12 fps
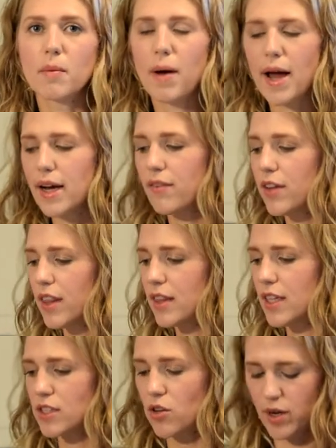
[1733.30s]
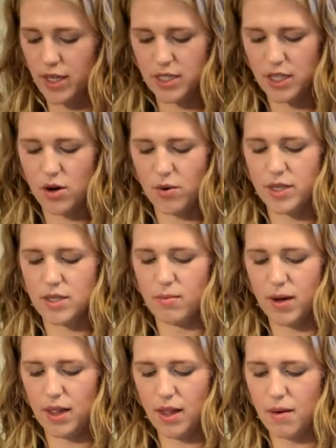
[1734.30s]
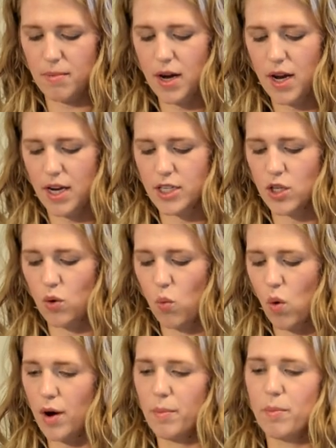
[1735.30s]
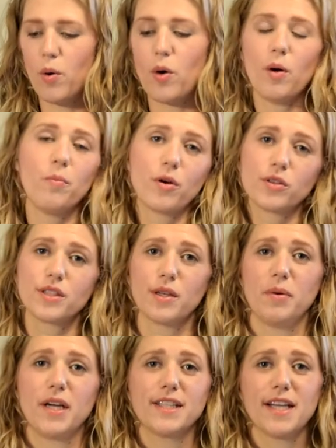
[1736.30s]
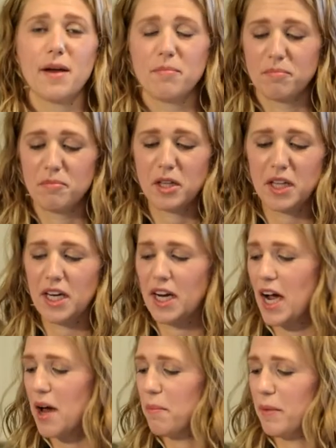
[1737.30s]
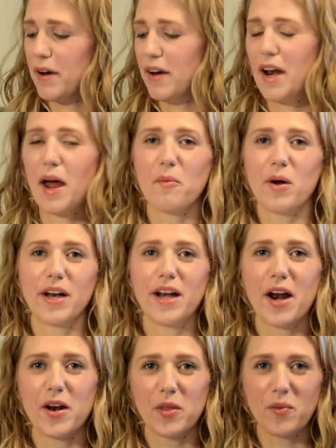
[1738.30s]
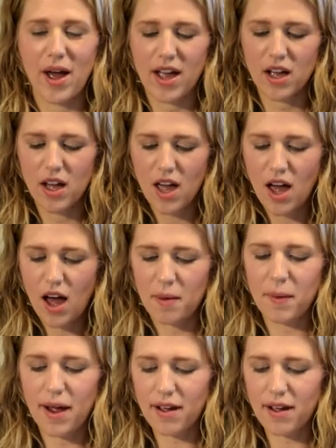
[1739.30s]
combine everything that's going to go into my labna into one bowl, mostly because I'm cleaning up and I want it out of the way. Um, I